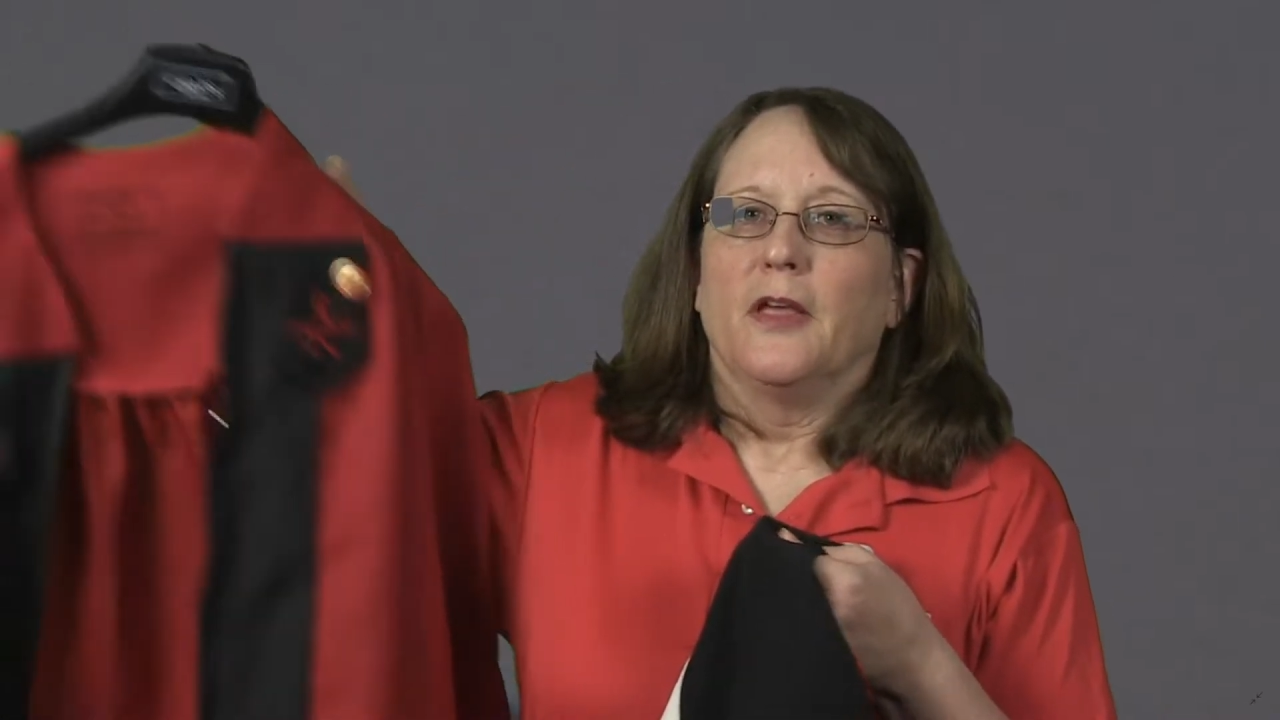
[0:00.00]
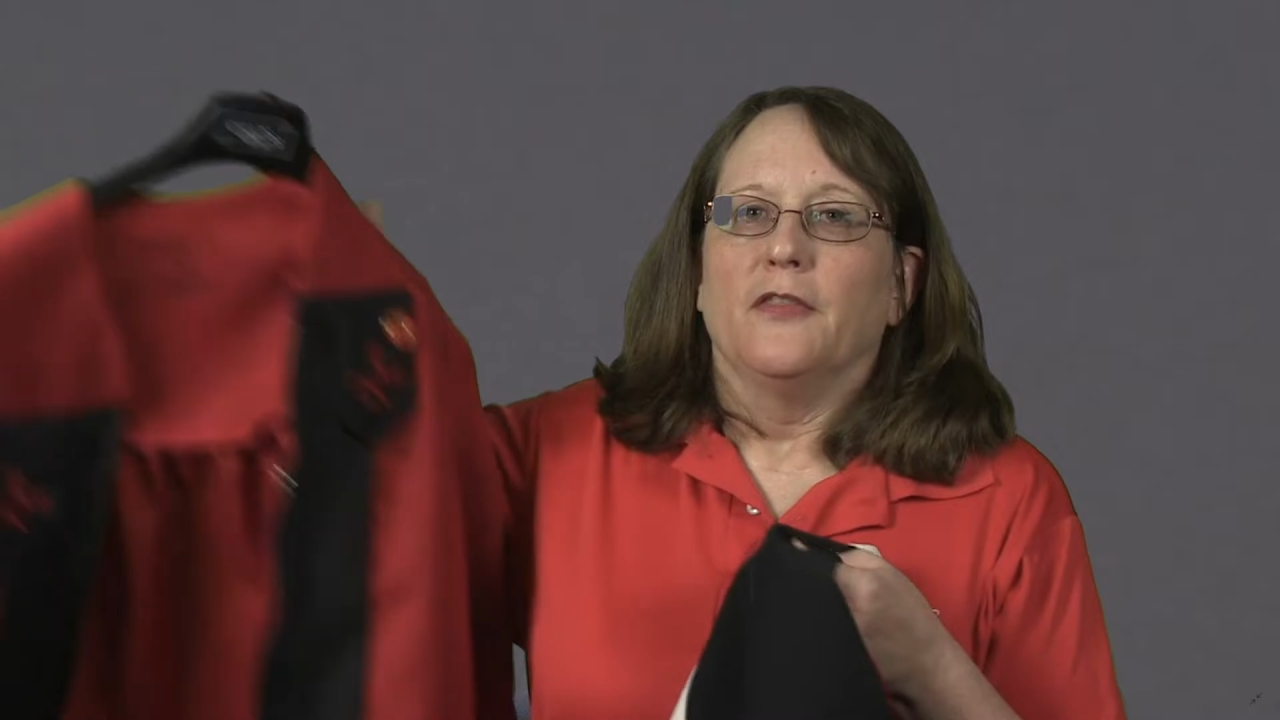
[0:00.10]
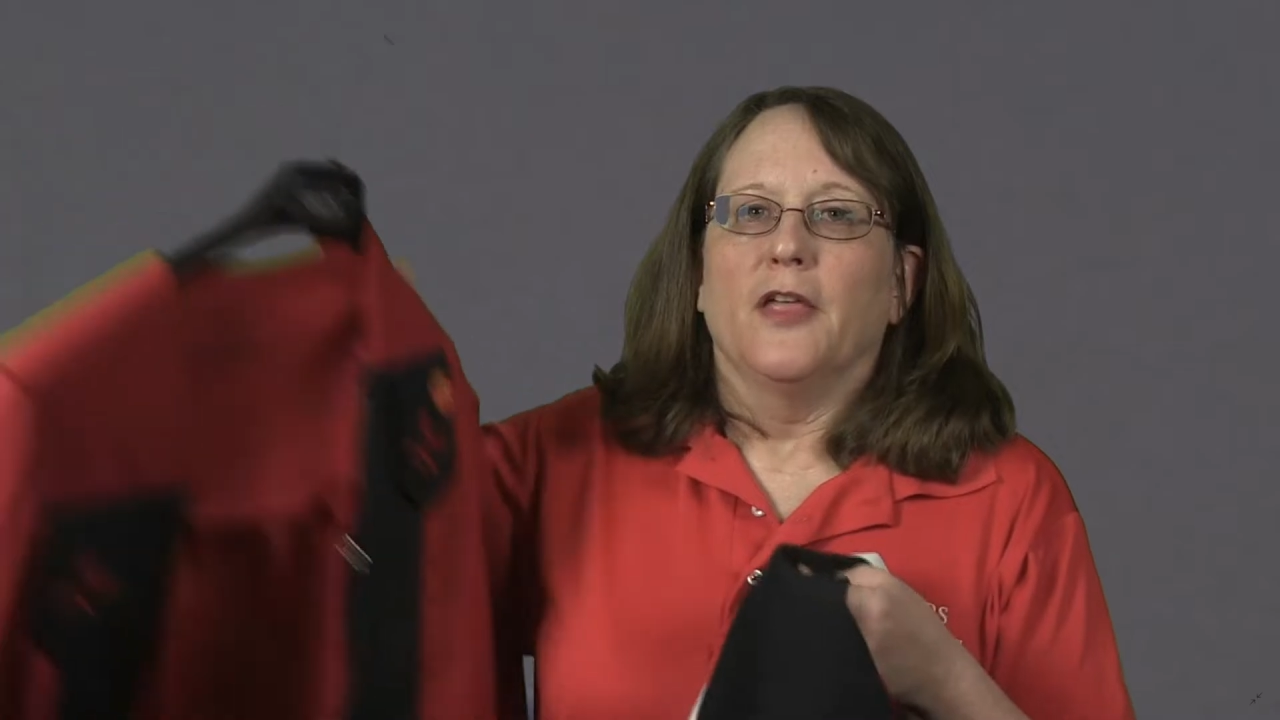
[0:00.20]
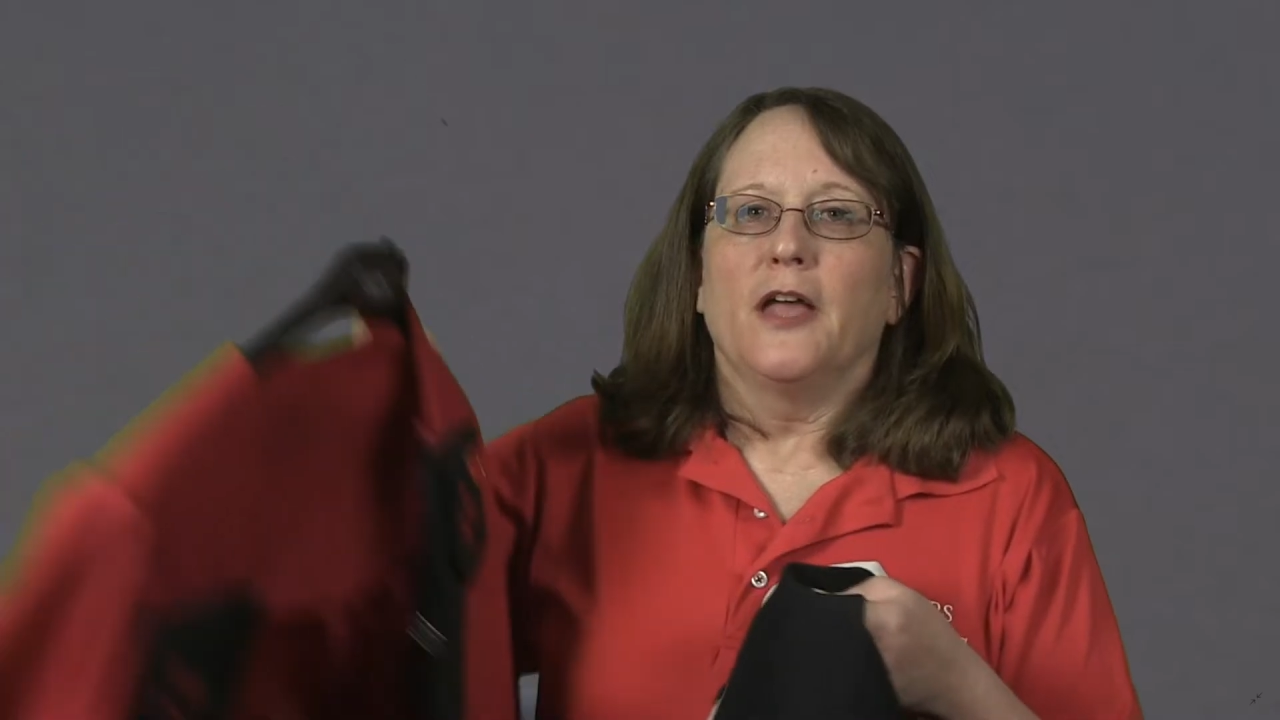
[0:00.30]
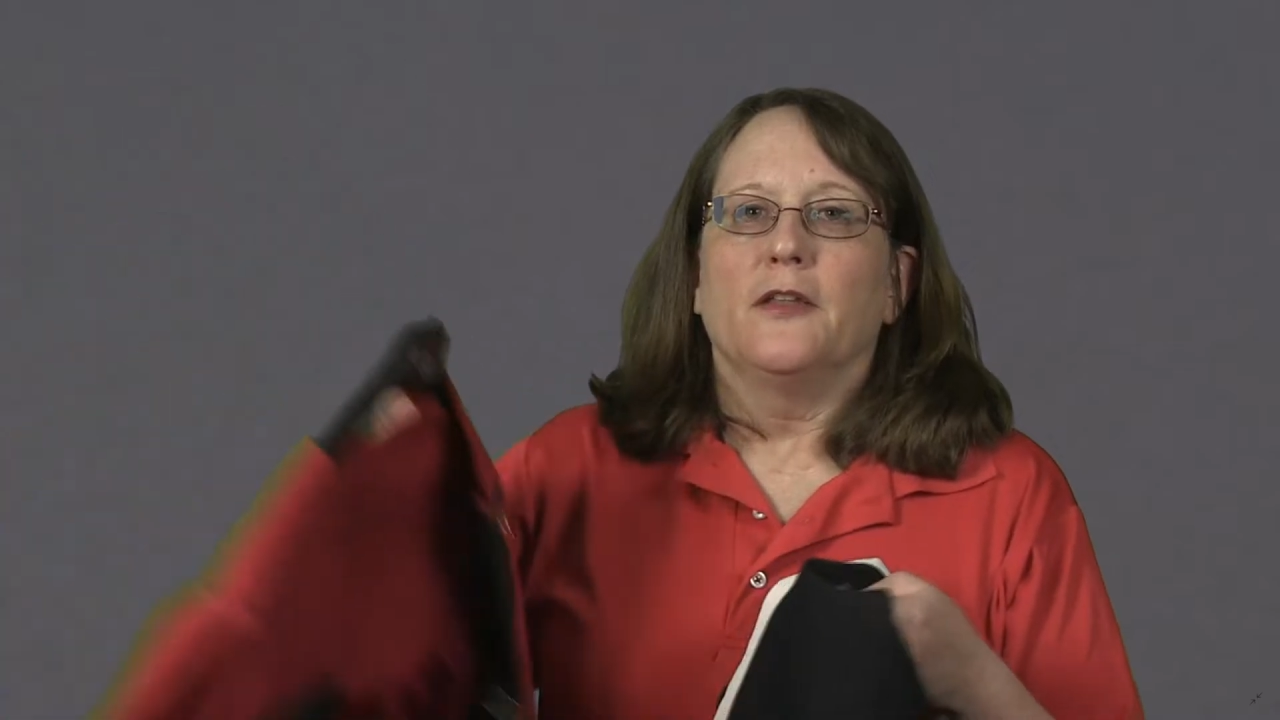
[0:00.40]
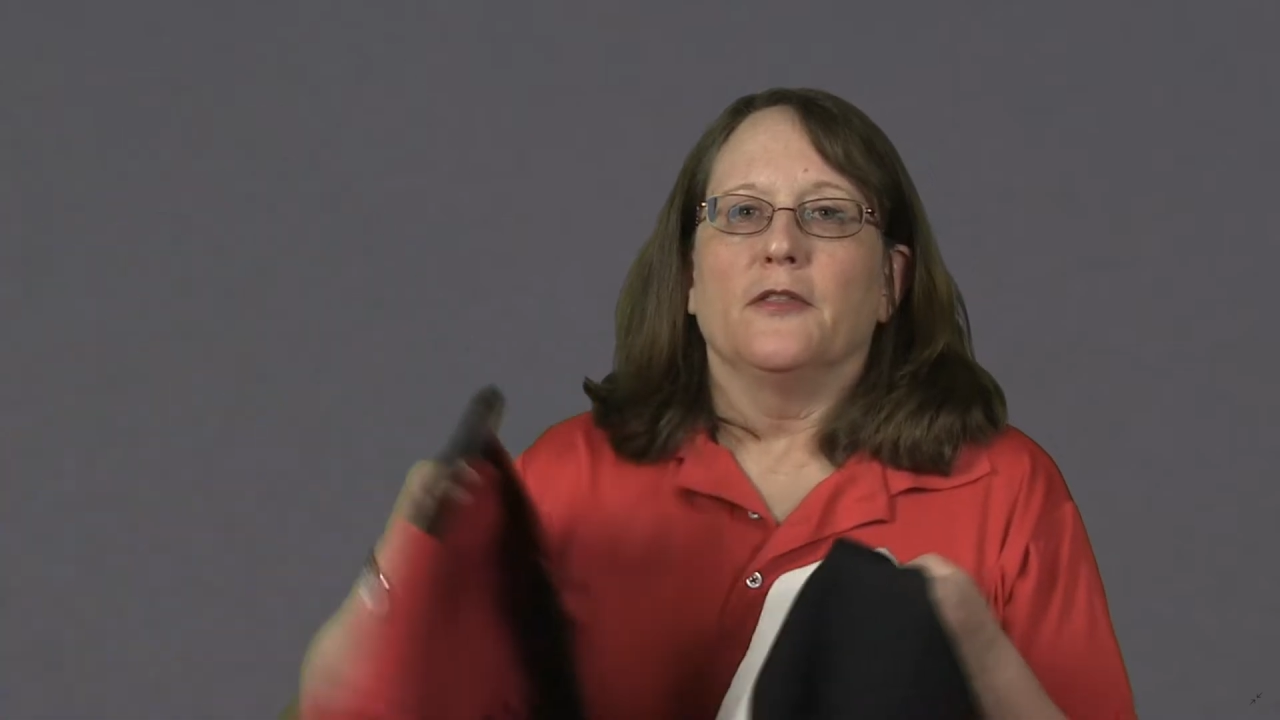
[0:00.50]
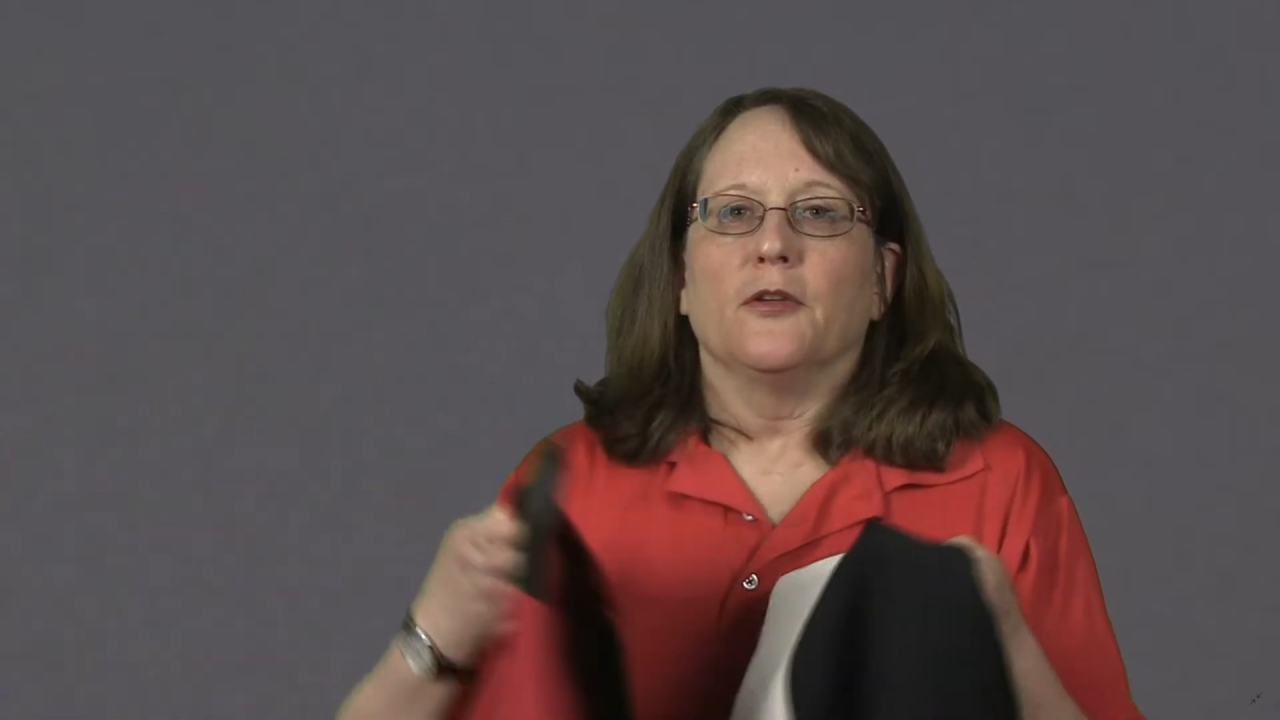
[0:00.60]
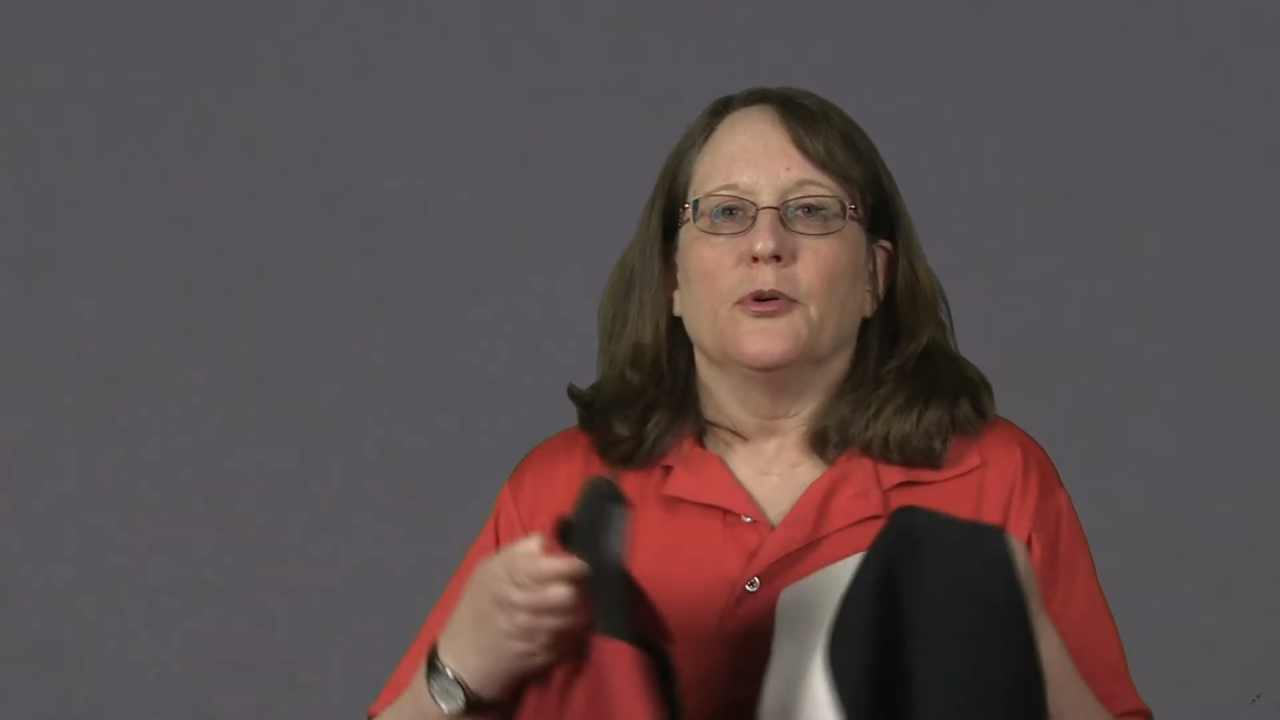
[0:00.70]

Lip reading: The